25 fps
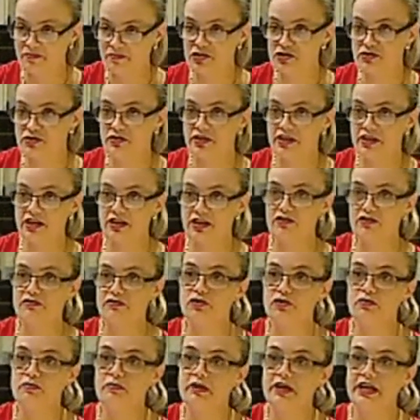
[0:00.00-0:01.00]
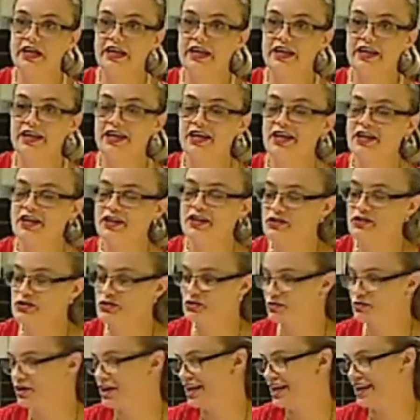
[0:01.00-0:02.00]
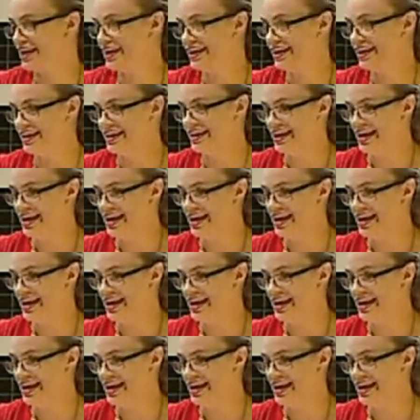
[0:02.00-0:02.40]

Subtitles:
sure that you've all been doing